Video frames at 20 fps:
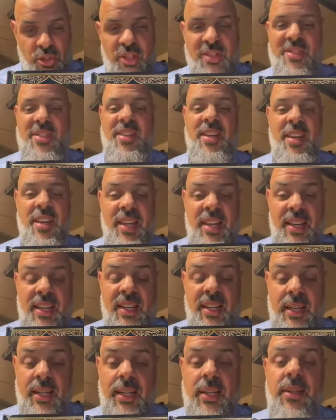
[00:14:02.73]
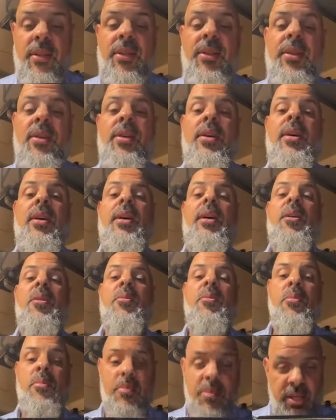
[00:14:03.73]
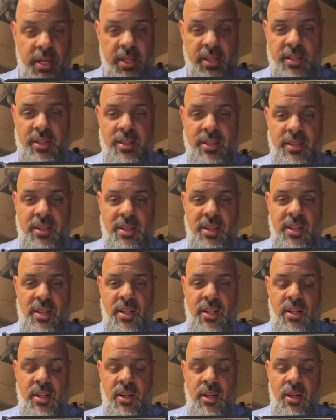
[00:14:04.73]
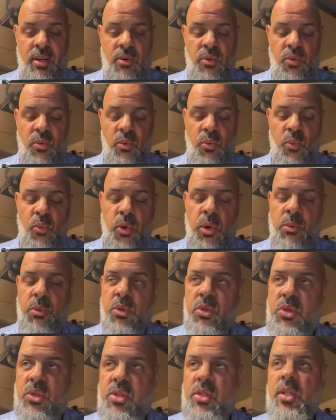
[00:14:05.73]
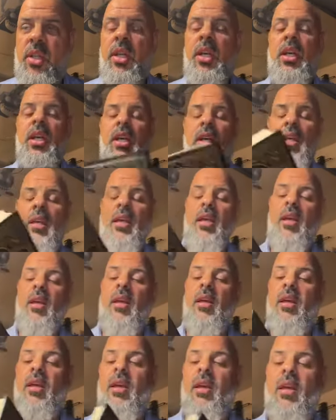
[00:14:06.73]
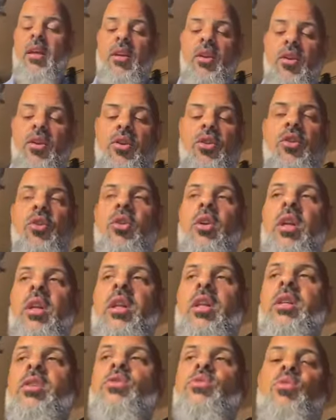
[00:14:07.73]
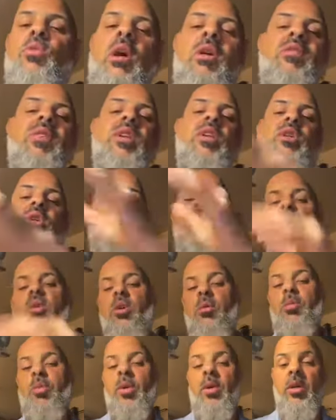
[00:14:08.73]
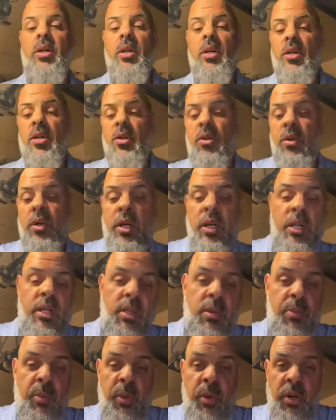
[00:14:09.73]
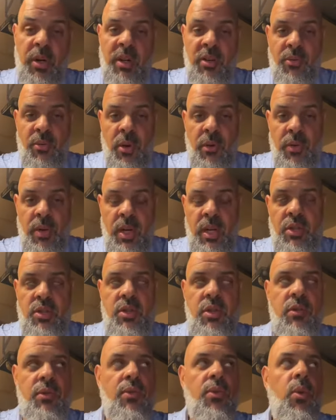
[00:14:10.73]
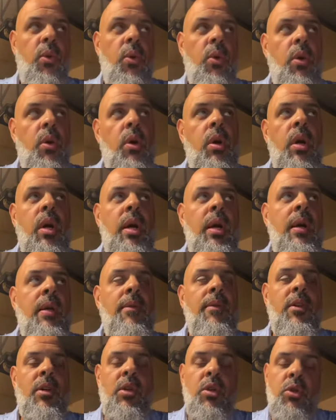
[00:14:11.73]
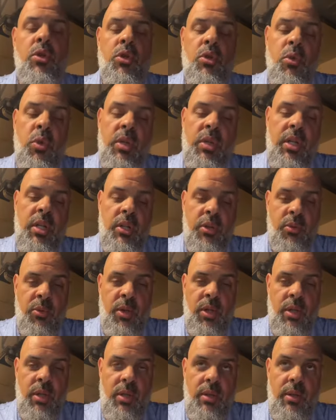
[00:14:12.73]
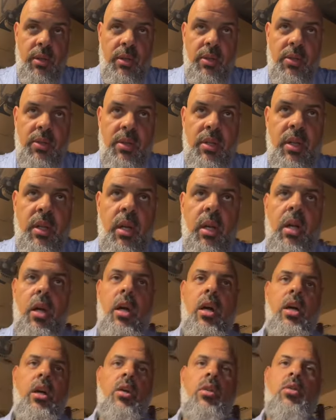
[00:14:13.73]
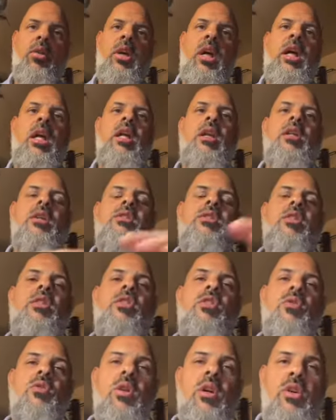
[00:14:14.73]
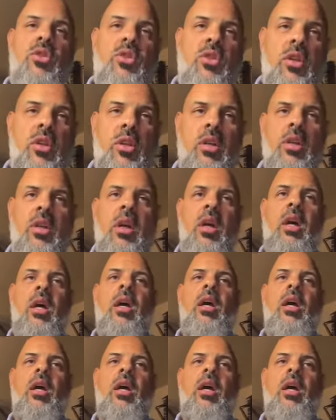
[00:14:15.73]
just a little bit, we will see during this revelatory period, during this period of Revelation for, 23 years, that Allah created a situation